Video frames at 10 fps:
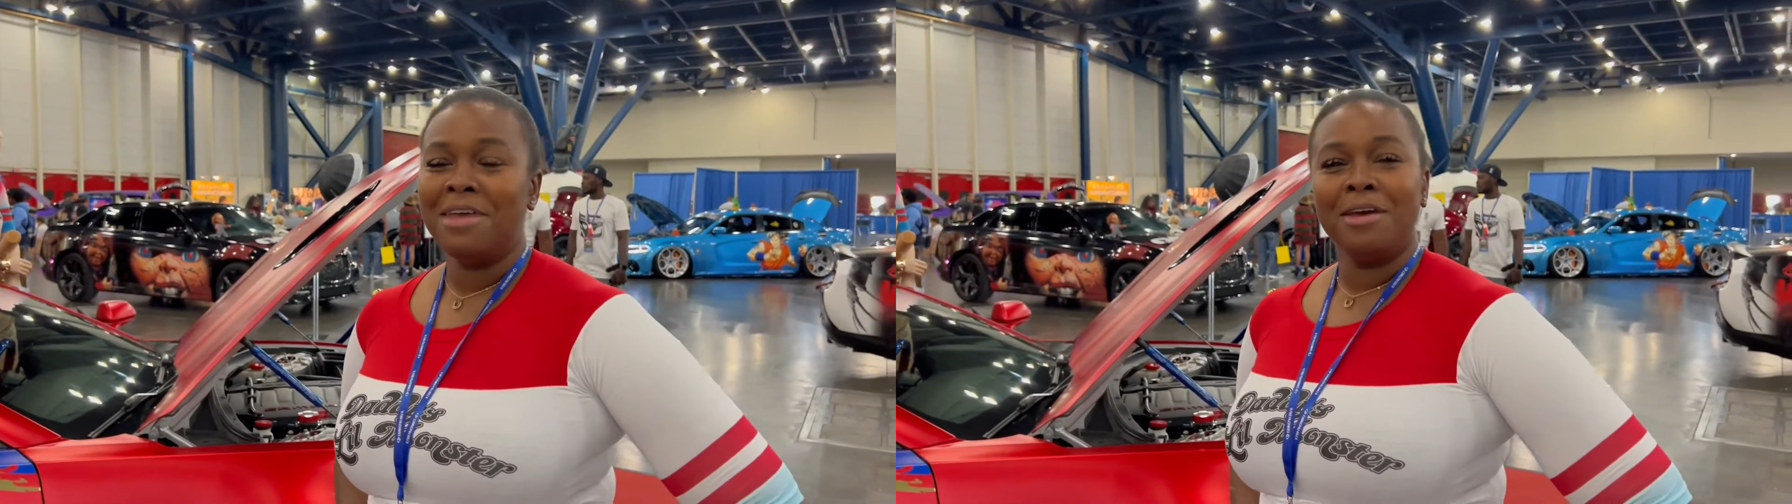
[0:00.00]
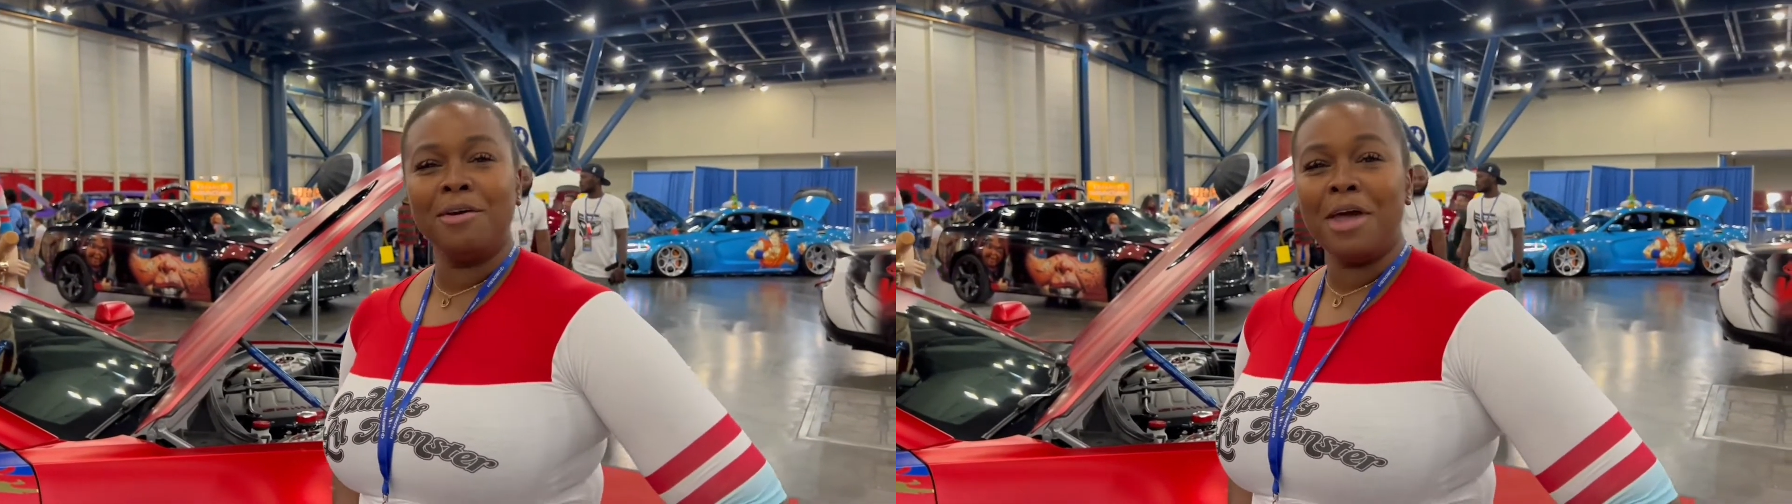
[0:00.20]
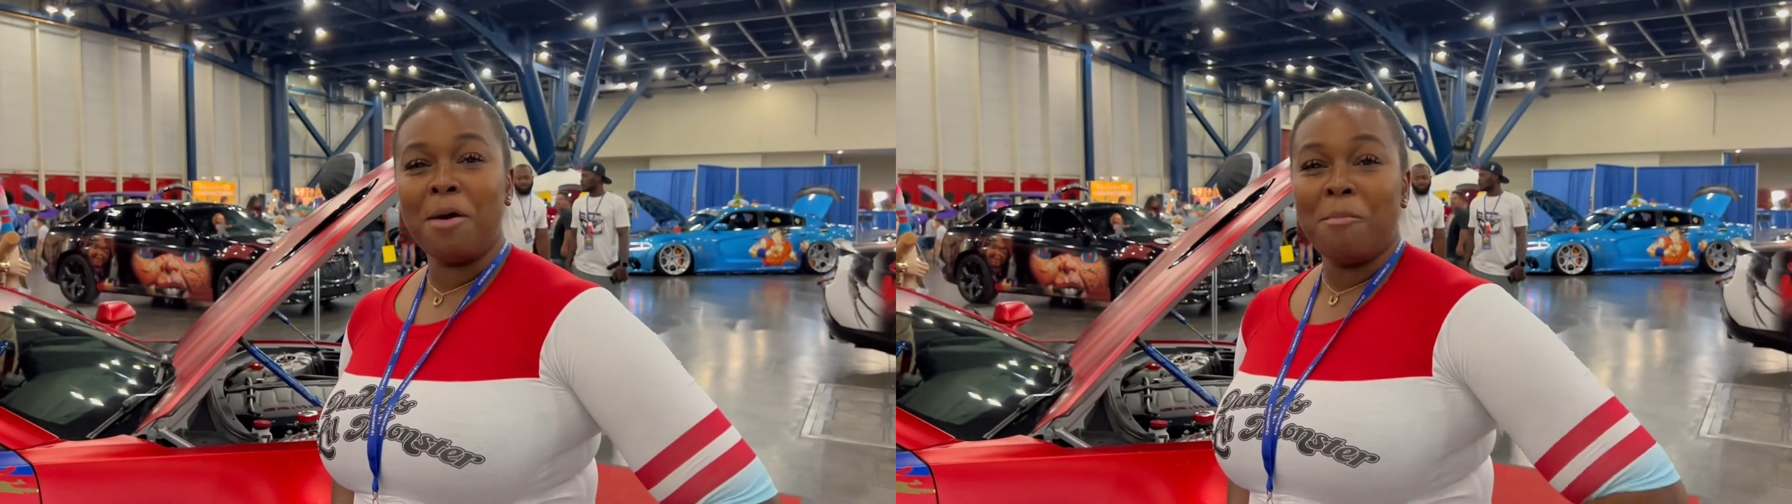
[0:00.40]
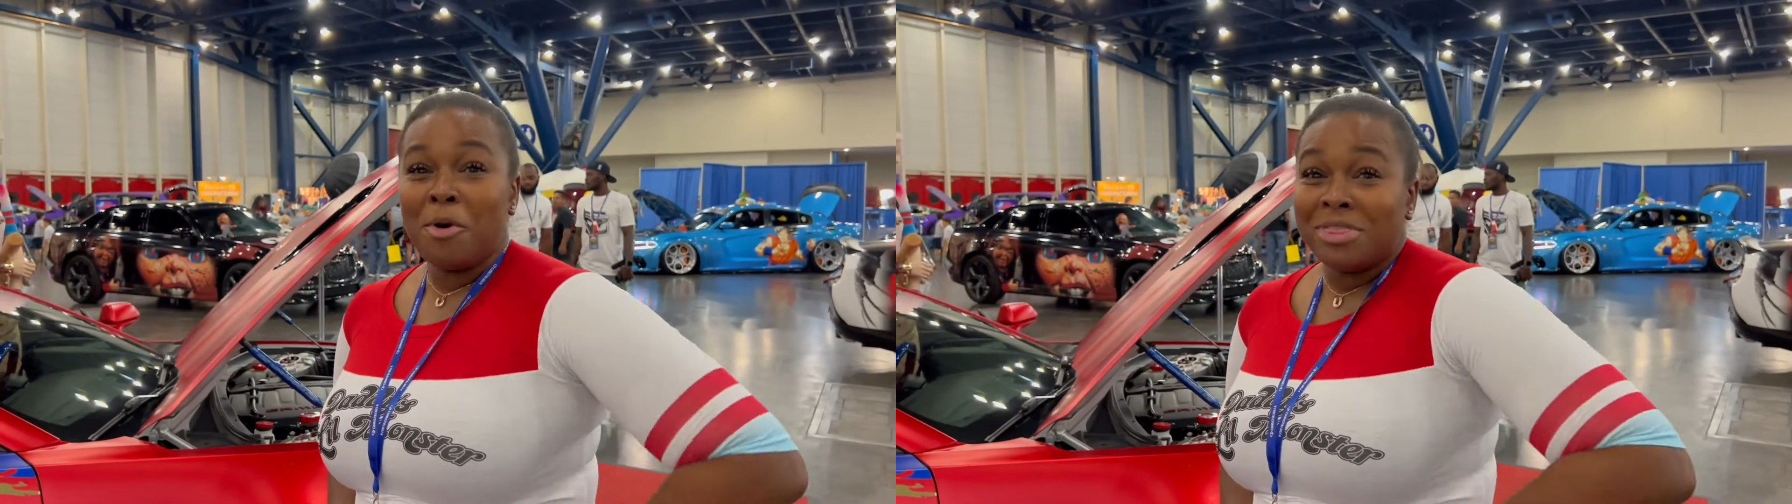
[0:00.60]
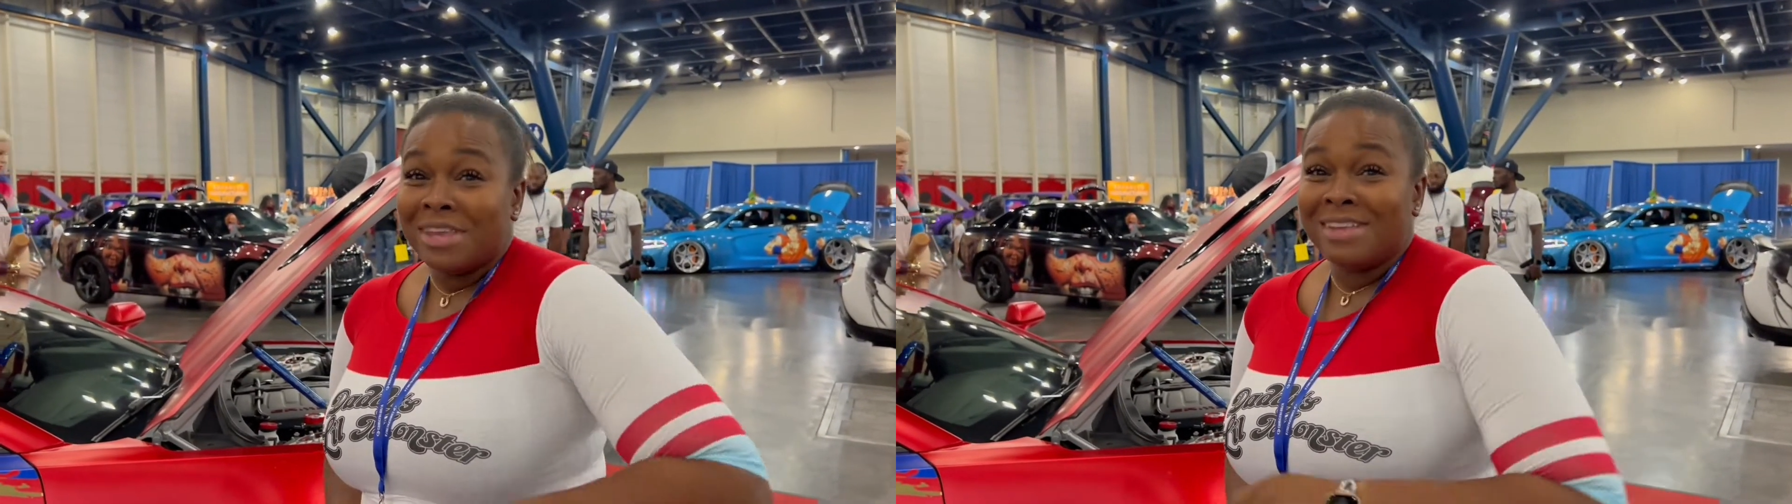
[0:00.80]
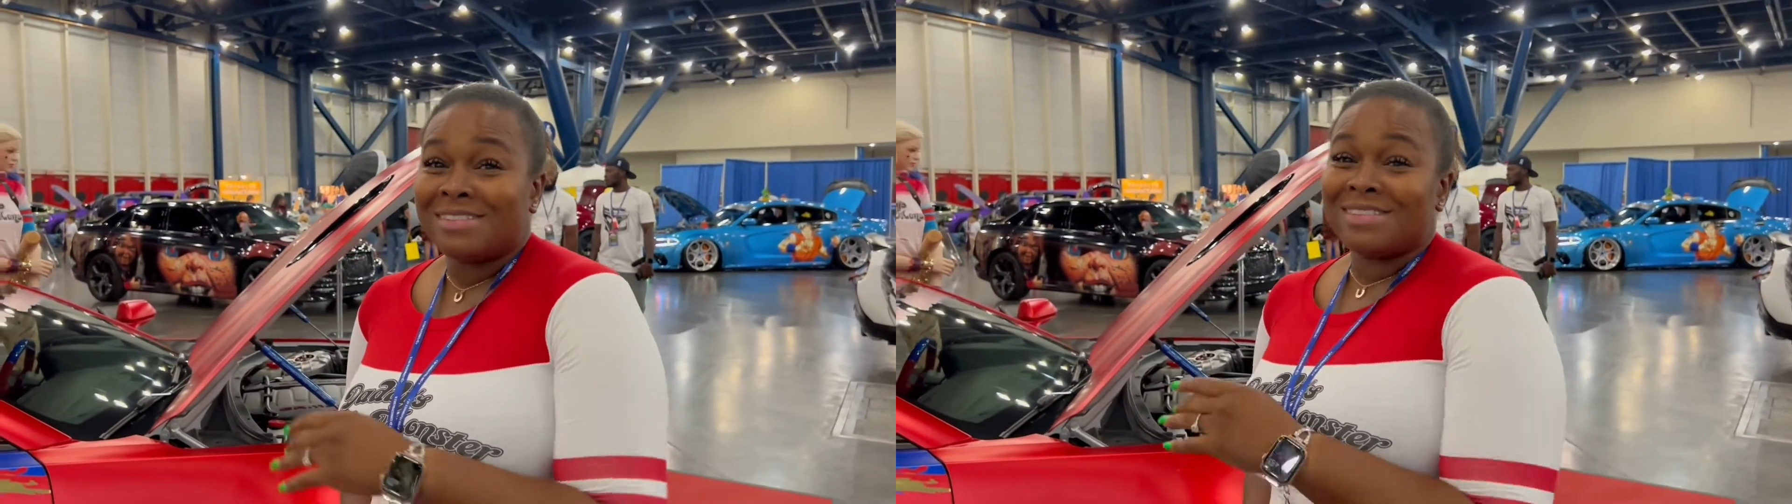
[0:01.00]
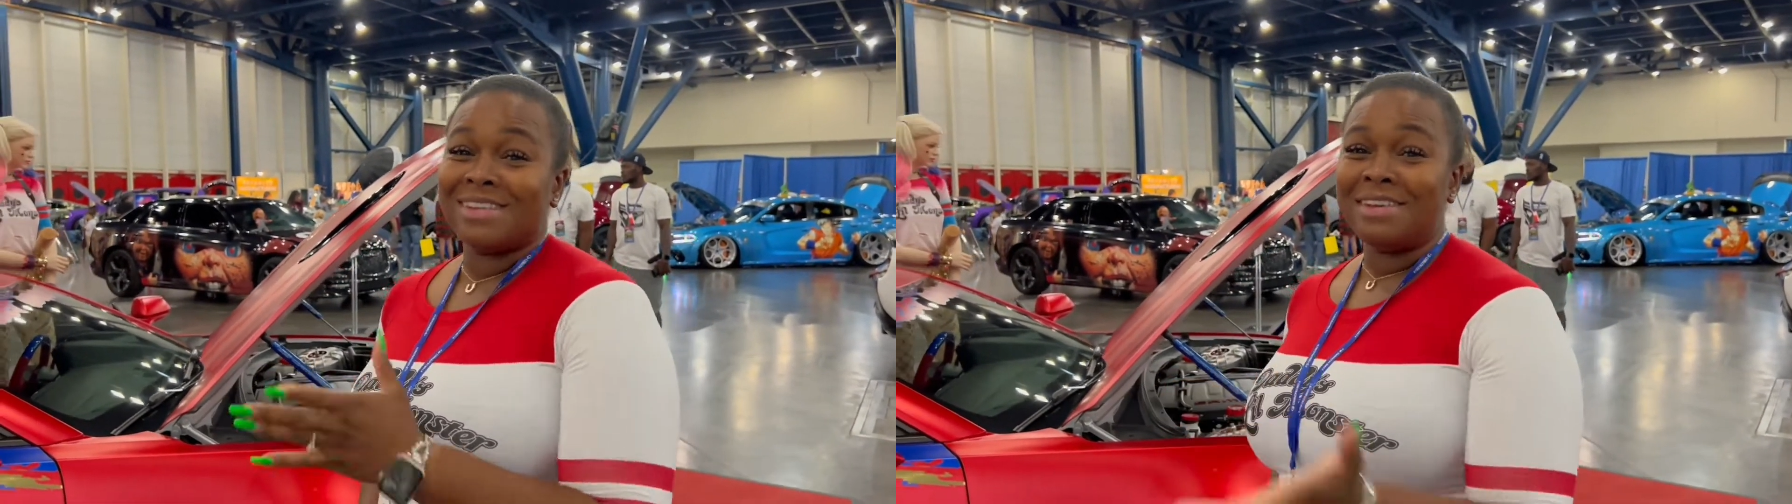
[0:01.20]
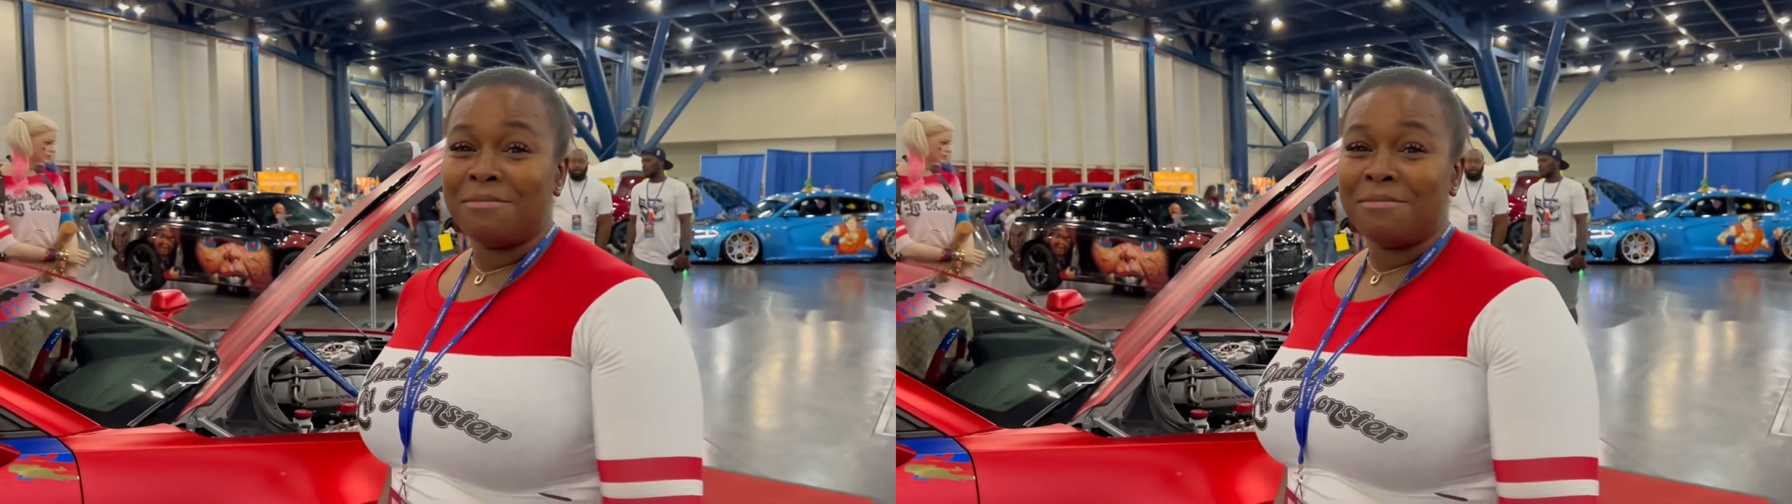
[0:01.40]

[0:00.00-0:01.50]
we'll have more things to see.